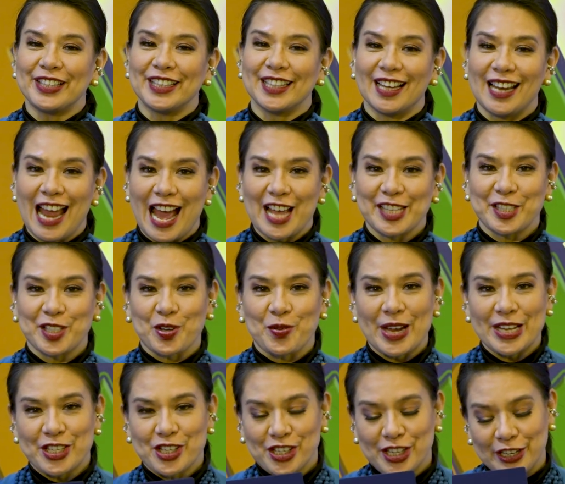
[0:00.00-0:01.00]
and the last
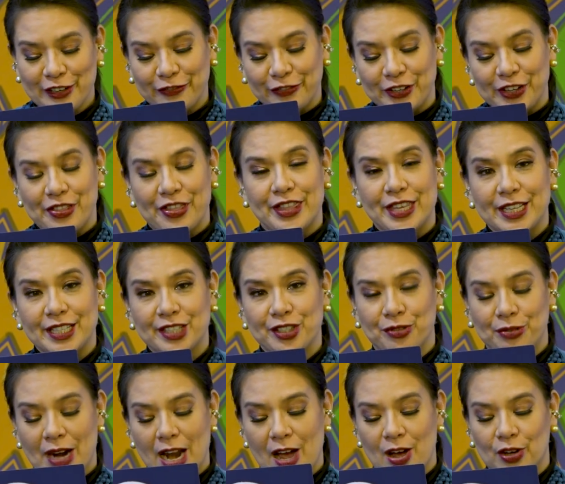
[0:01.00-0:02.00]
question for
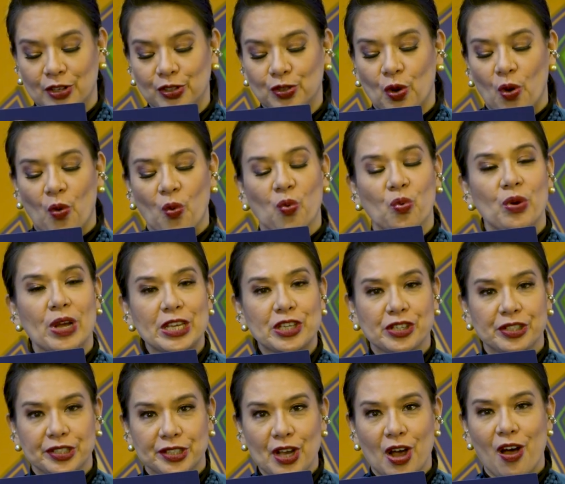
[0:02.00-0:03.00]
this round.
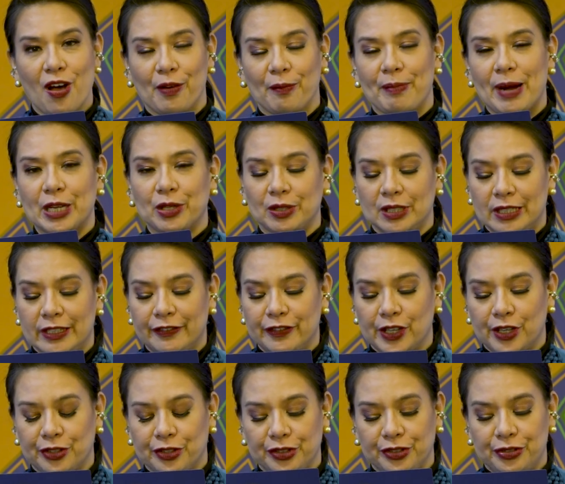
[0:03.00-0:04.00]
Which song by
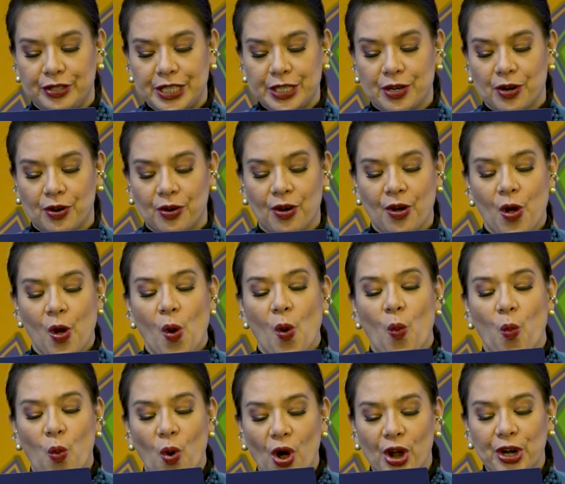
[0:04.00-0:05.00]
Olivia Rodrigo
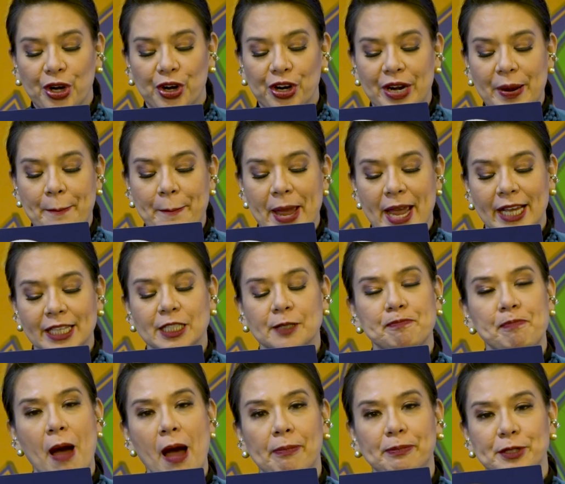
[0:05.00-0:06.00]
won her the Best
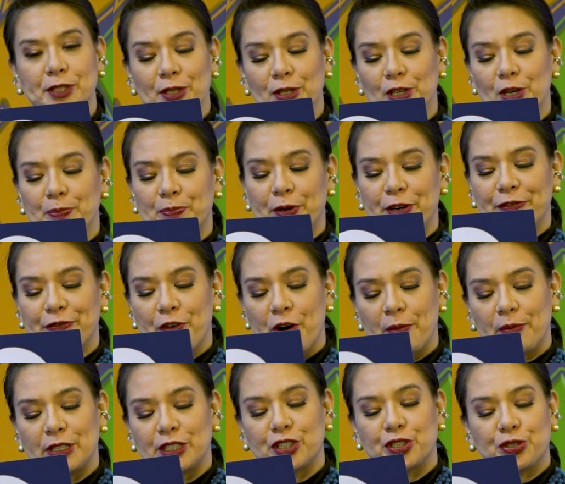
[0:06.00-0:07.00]
Pop Solo
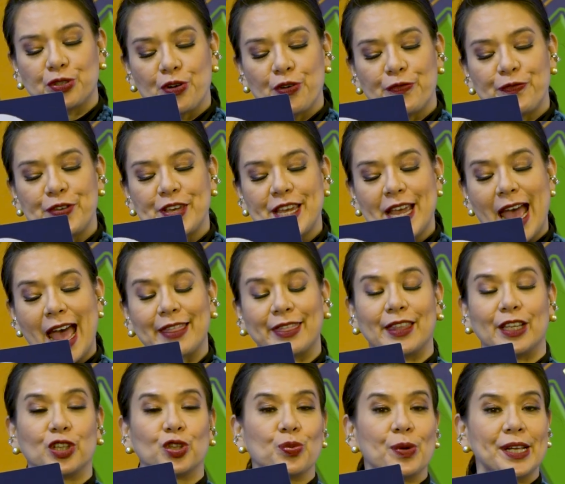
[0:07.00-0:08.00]
Performance Trophy at
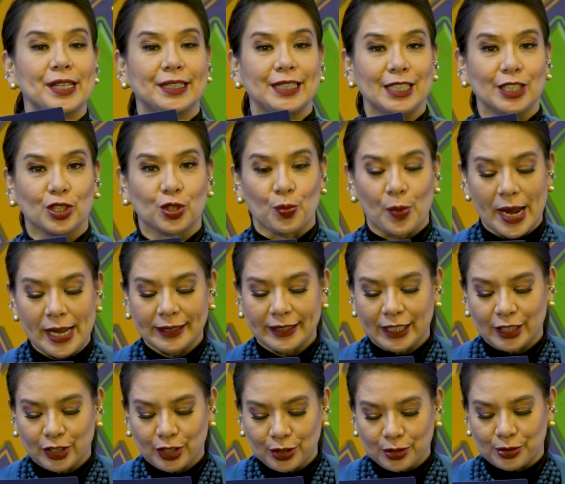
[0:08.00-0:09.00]
the
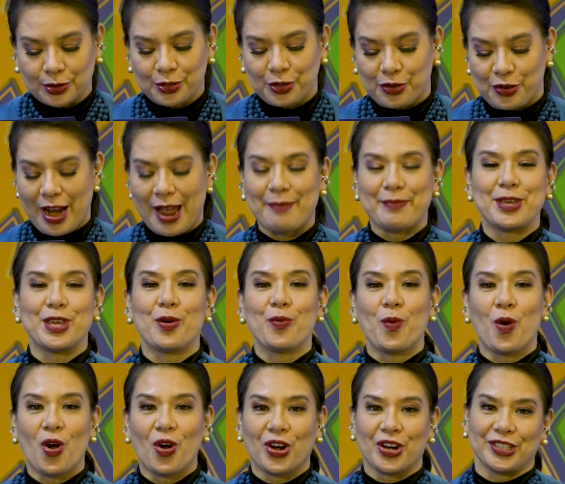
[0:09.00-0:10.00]
2022 Grammy
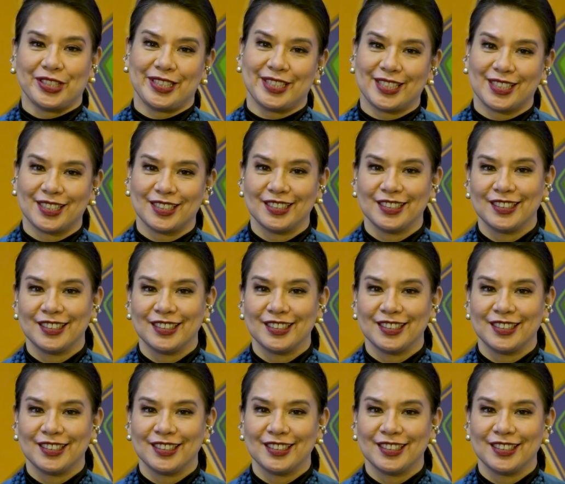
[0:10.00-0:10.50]
Awards?